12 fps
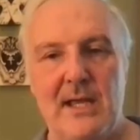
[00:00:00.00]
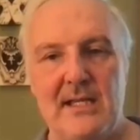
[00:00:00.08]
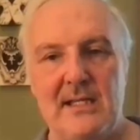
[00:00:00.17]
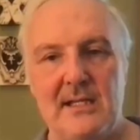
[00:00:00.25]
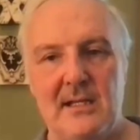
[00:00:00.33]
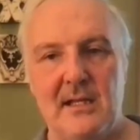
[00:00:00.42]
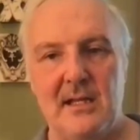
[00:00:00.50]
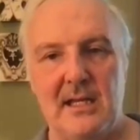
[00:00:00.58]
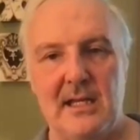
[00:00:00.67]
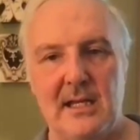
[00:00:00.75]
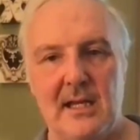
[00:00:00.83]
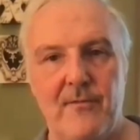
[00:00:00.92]

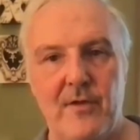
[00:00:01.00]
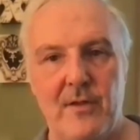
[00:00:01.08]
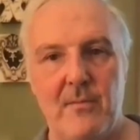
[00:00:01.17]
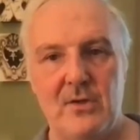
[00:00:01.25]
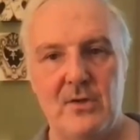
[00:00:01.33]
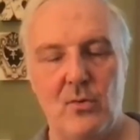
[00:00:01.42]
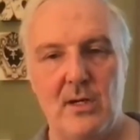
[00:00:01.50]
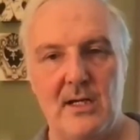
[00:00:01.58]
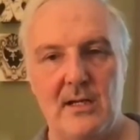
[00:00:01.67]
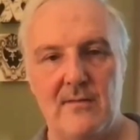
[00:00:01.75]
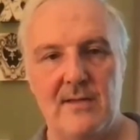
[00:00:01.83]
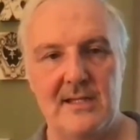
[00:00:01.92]
basically, for the majority
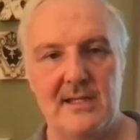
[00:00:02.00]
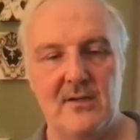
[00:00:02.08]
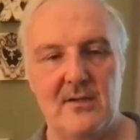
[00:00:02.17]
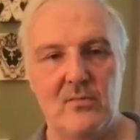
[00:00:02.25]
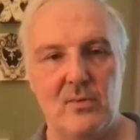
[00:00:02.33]
of the series,